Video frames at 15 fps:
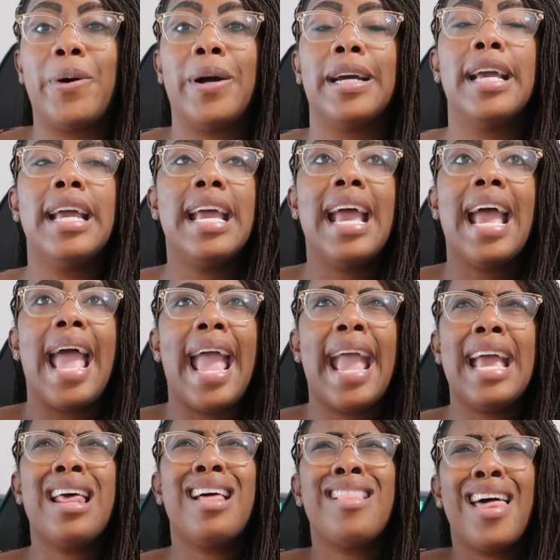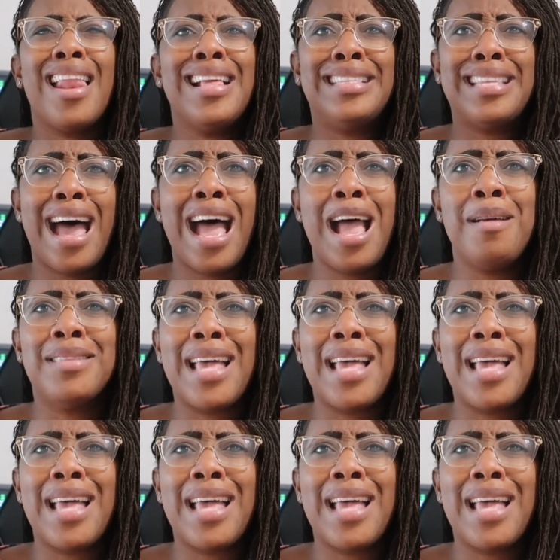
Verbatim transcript: And a lot of times,